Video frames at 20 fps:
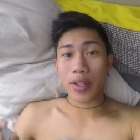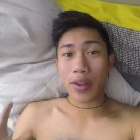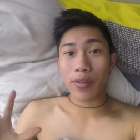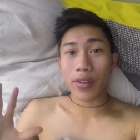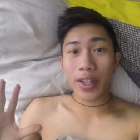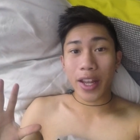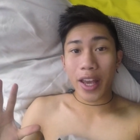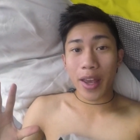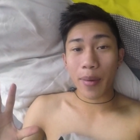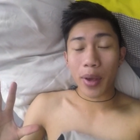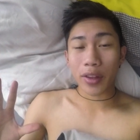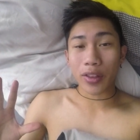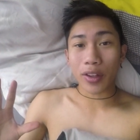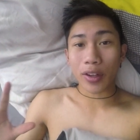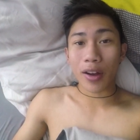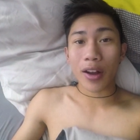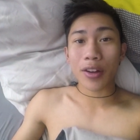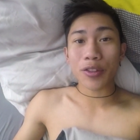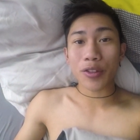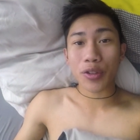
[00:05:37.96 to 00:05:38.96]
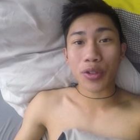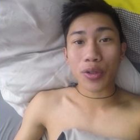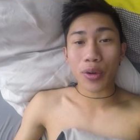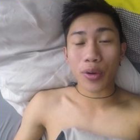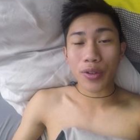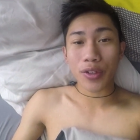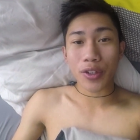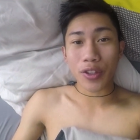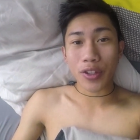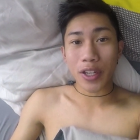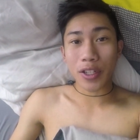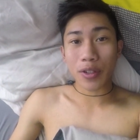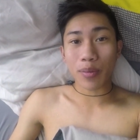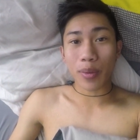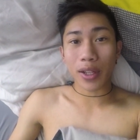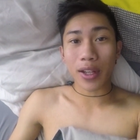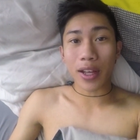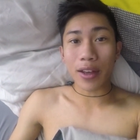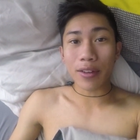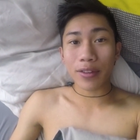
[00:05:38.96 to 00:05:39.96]
every day I make the conscious choice to change
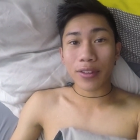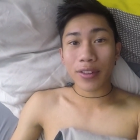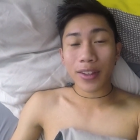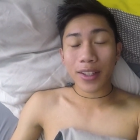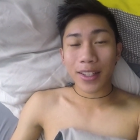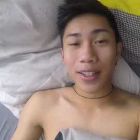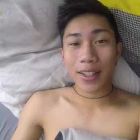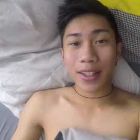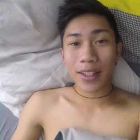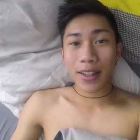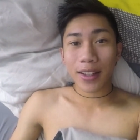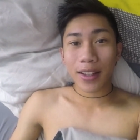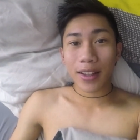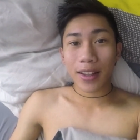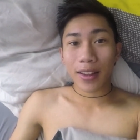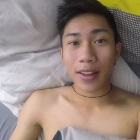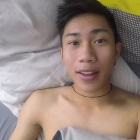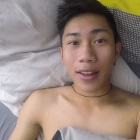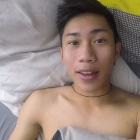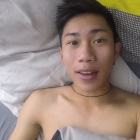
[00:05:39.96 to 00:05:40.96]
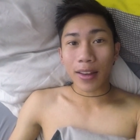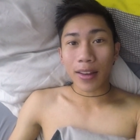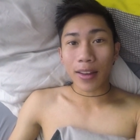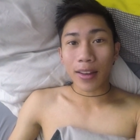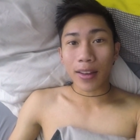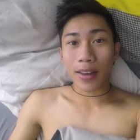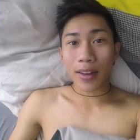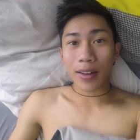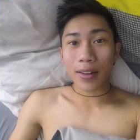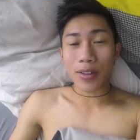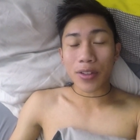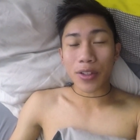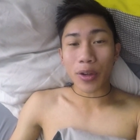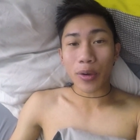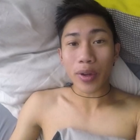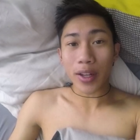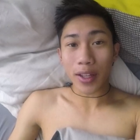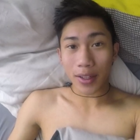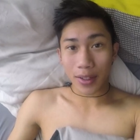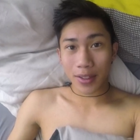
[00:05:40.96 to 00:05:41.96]
my life. And
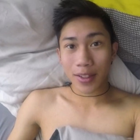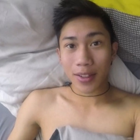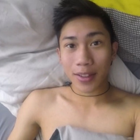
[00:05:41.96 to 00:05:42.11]
so it is.